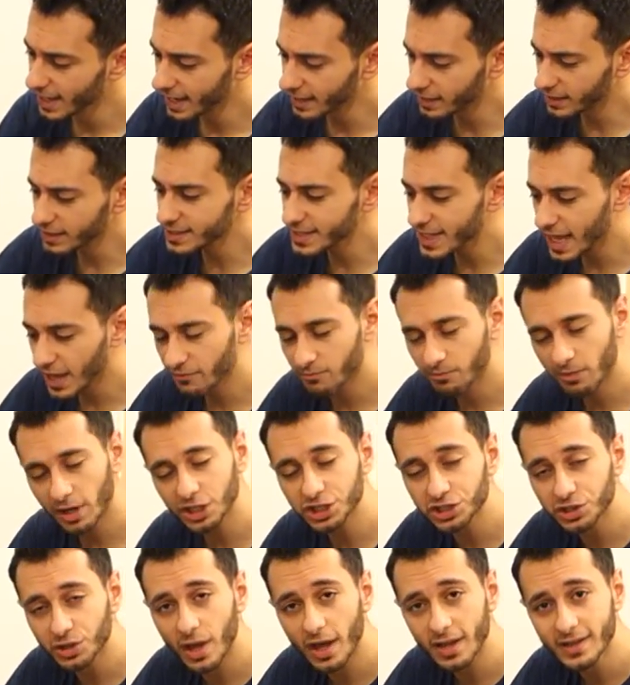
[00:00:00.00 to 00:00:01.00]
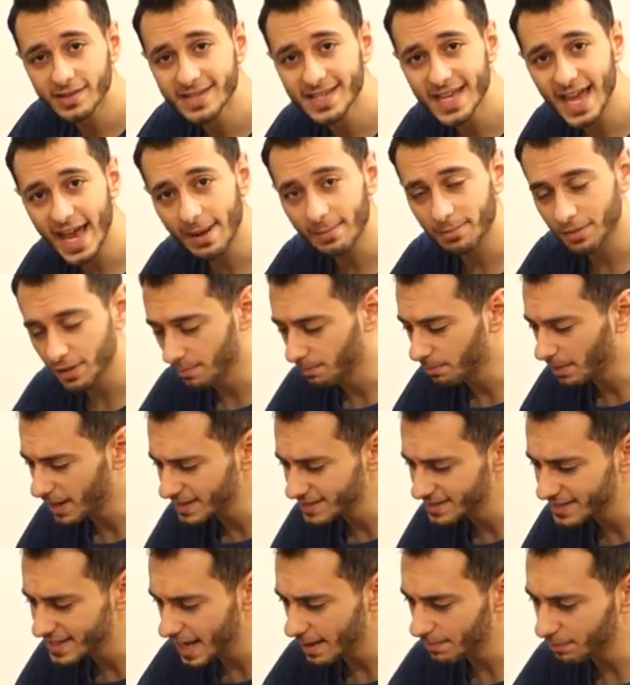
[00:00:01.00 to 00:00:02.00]
it doesn't have much depth, and by
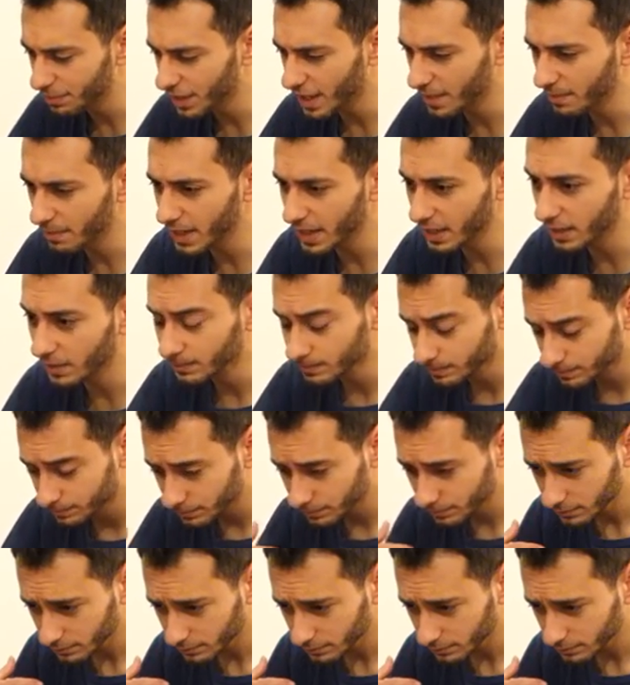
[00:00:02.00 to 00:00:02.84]
depth I mean